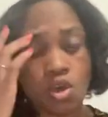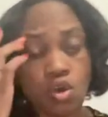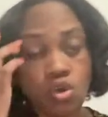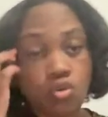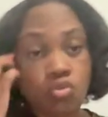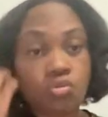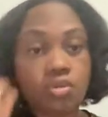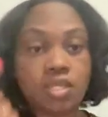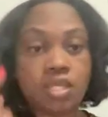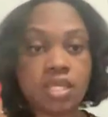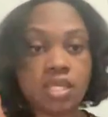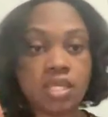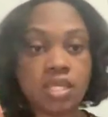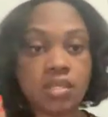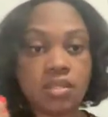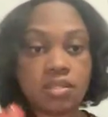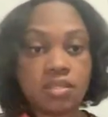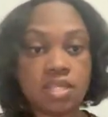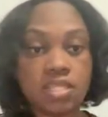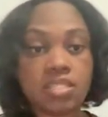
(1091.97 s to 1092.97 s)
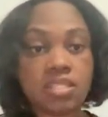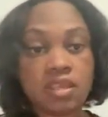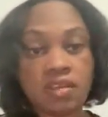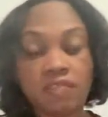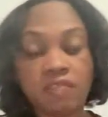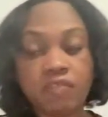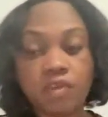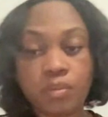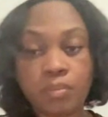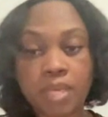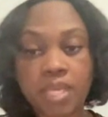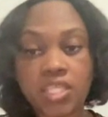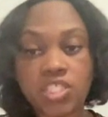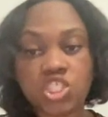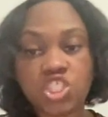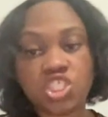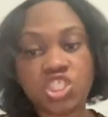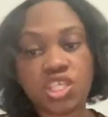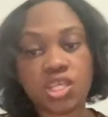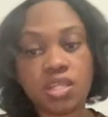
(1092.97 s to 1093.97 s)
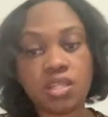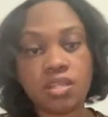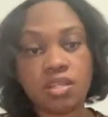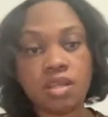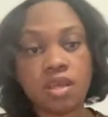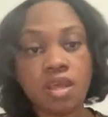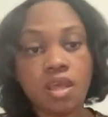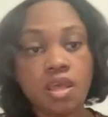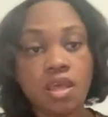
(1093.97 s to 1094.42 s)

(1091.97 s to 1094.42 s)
who need this information,